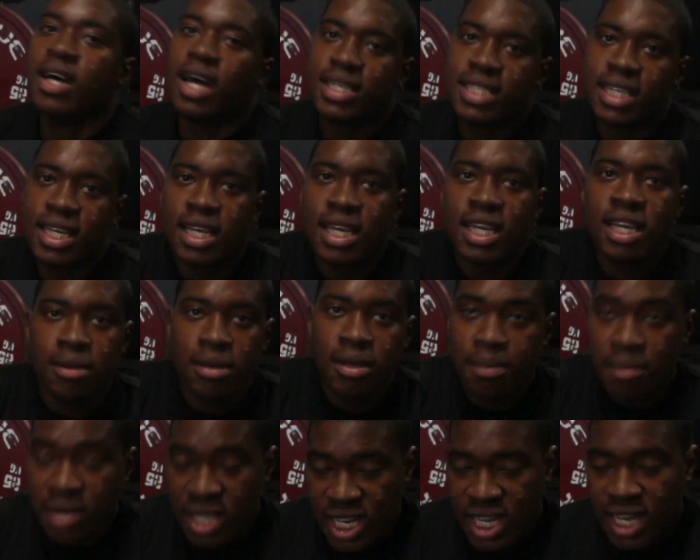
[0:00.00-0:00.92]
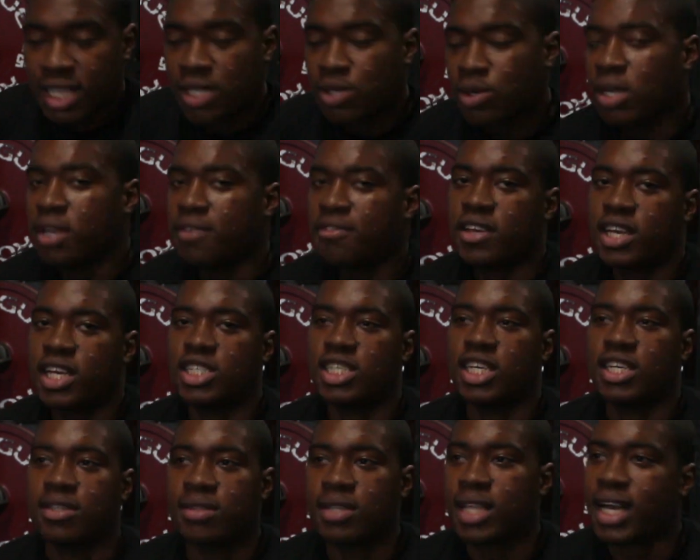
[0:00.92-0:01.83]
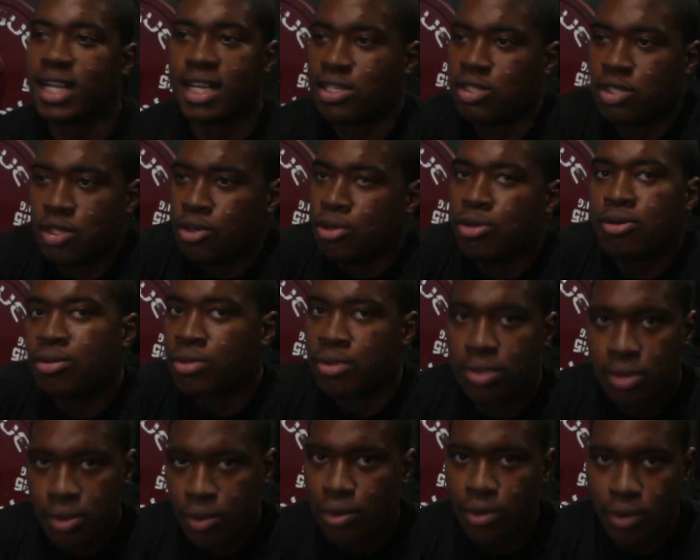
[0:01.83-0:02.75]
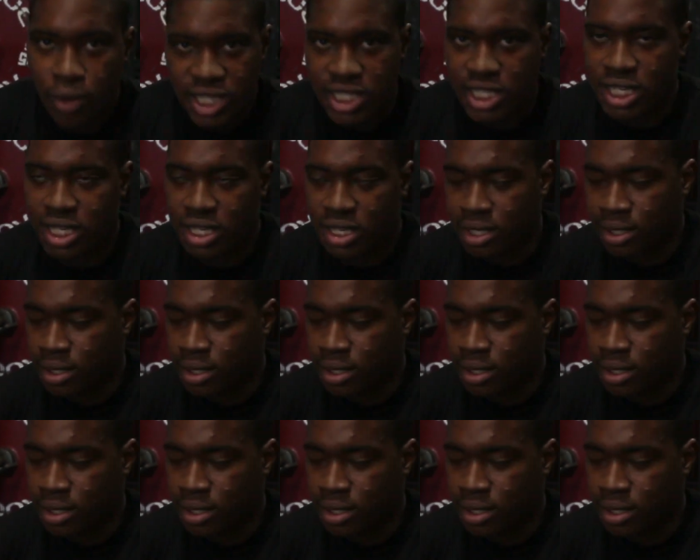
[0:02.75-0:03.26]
as a begin disqualification, like there's no question.